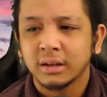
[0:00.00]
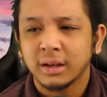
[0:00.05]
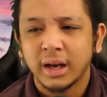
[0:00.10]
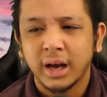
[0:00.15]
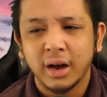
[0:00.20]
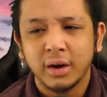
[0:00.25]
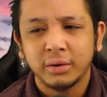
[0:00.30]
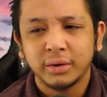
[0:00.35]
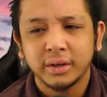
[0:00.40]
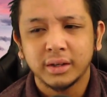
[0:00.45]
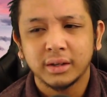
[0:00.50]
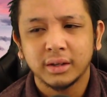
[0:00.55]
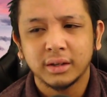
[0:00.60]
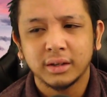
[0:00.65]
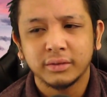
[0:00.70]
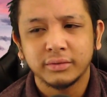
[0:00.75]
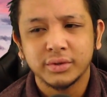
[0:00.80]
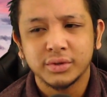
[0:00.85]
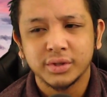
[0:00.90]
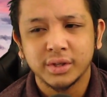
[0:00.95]
How did
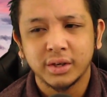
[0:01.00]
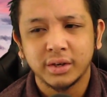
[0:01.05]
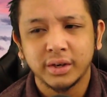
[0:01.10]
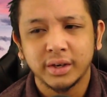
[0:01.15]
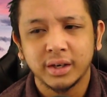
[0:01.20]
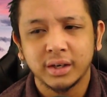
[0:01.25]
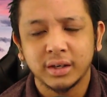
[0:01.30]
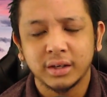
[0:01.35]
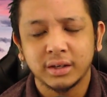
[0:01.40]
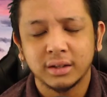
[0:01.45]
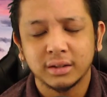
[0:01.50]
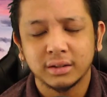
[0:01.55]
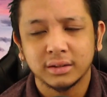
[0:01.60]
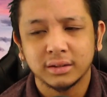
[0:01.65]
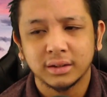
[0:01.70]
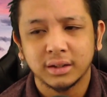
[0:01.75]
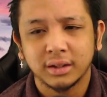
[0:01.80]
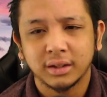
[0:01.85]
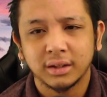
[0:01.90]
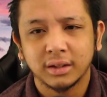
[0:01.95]

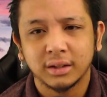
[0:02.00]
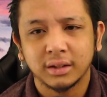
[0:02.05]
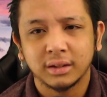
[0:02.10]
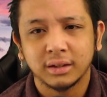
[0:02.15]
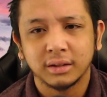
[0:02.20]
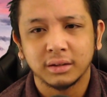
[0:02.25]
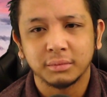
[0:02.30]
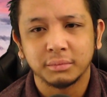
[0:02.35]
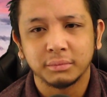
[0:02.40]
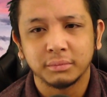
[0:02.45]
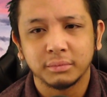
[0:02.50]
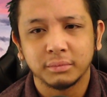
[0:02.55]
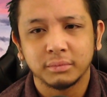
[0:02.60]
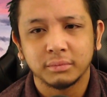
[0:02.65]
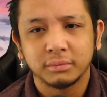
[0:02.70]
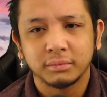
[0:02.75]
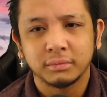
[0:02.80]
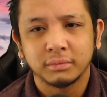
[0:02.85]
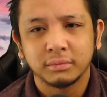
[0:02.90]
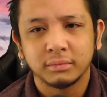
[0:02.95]
Viserion's
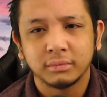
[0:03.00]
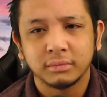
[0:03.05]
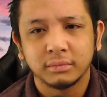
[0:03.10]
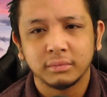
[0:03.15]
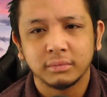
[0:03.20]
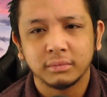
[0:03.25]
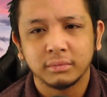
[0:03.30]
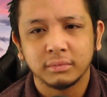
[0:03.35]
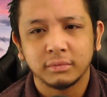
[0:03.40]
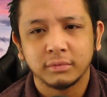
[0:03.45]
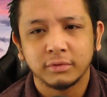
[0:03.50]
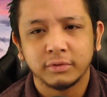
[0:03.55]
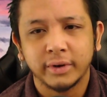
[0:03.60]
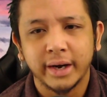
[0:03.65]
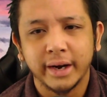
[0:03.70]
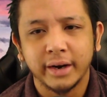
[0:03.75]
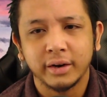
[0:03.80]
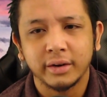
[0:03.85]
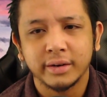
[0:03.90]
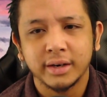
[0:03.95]

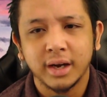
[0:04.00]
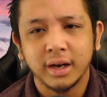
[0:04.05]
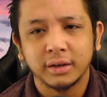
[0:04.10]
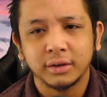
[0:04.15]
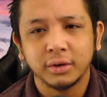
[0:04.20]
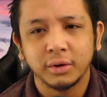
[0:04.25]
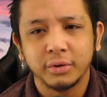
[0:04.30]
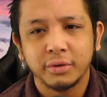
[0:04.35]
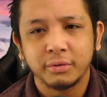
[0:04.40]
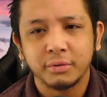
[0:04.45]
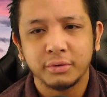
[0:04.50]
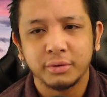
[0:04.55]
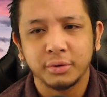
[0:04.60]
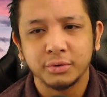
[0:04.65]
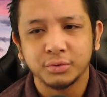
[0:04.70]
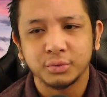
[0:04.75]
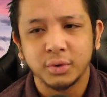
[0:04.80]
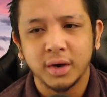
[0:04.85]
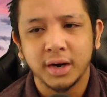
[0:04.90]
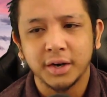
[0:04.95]
fire not go through
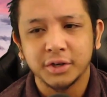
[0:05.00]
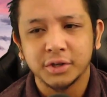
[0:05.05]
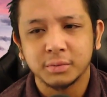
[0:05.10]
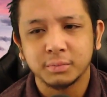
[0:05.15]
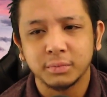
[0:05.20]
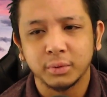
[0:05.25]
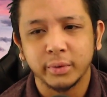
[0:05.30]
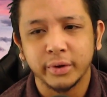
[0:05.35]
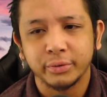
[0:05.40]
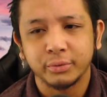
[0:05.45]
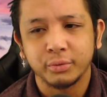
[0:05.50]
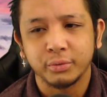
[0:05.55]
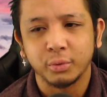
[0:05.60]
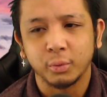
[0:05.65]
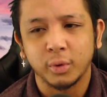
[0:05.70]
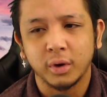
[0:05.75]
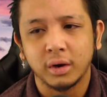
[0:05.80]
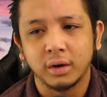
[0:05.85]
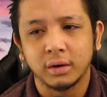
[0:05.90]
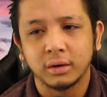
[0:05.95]
those rocks but went through the
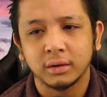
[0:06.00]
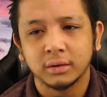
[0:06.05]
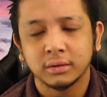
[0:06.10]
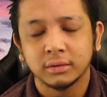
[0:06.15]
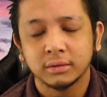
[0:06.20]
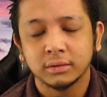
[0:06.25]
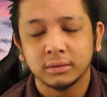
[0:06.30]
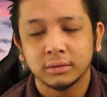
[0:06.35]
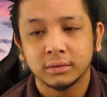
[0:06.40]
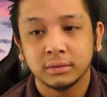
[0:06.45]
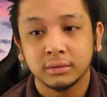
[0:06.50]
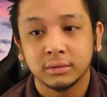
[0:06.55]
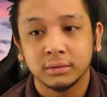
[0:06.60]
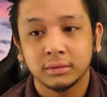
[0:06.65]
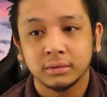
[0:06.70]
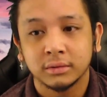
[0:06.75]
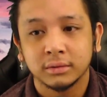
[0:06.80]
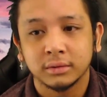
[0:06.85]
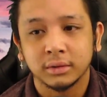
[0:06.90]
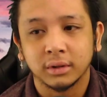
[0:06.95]
wall?
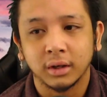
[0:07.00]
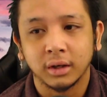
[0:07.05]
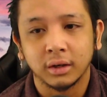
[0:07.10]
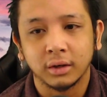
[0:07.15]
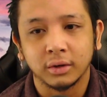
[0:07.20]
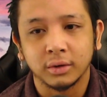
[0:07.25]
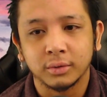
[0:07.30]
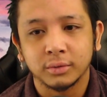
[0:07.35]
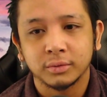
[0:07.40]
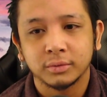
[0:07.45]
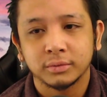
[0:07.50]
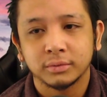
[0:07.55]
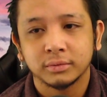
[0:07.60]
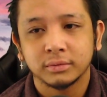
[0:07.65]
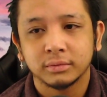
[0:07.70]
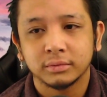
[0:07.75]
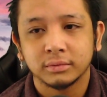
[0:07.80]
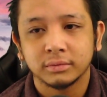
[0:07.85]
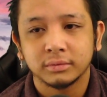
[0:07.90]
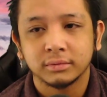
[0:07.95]
Uh-oh.
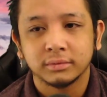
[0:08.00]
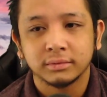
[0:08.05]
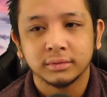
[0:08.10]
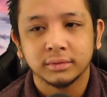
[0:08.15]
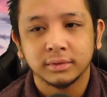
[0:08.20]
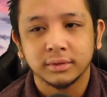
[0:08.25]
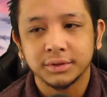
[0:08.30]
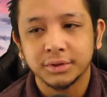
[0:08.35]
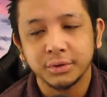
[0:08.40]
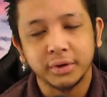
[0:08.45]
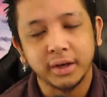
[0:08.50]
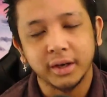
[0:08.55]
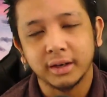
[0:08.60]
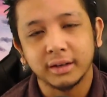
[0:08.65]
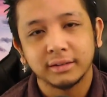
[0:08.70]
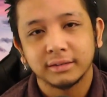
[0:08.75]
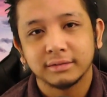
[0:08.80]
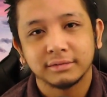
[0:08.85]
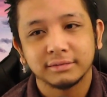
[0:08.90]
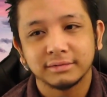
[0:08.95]
It's okay.
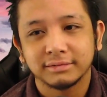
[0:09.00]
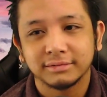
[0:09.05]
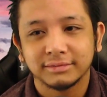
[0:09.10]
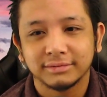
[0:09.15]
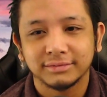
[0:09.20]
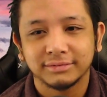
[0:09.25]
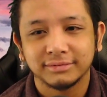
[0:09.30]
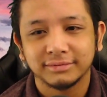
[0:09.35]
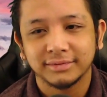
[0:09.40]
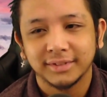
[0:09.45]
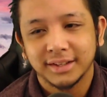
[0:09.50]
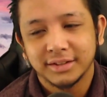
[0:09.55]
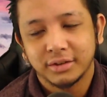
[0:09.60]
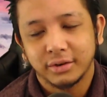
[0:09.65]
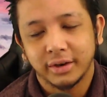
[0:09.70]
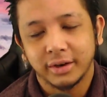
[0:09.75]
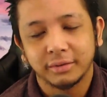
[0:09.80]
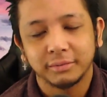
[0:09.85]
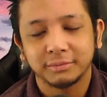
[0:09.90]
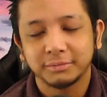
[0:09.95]
It's
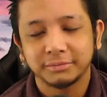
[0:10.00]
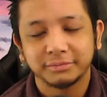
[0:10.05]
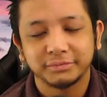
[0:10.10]
okay.